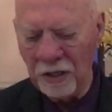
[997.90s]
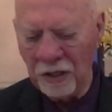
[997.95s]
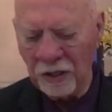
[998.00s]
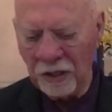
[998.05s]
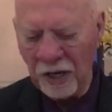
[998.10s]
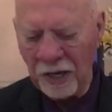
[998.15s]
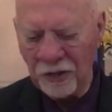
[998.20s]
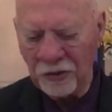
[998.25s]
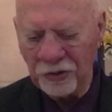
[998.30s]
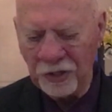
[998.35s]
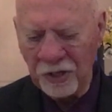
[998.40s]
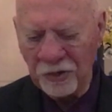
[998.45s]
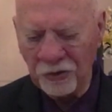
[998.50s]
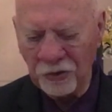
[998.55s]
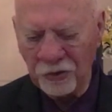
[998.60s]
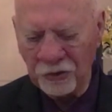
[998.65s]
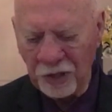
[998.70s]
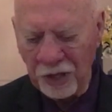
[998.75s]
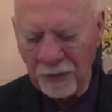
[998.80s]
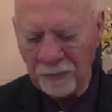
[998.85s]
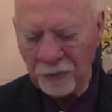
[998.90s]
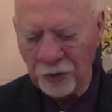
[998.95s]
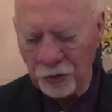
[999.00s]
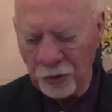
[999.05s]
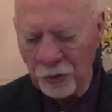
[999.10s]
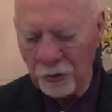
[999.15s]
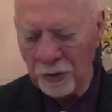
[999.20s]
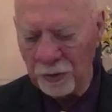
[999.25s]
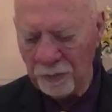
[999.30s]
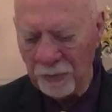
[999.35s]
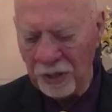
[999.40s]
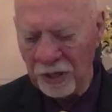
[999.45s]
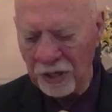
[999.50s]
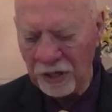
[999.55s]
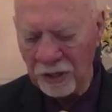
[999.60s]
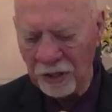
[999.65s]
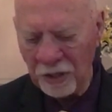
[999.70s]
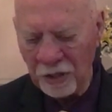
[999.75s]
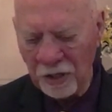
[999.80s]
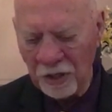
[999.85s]
God says the same to you and
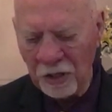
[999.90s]
me.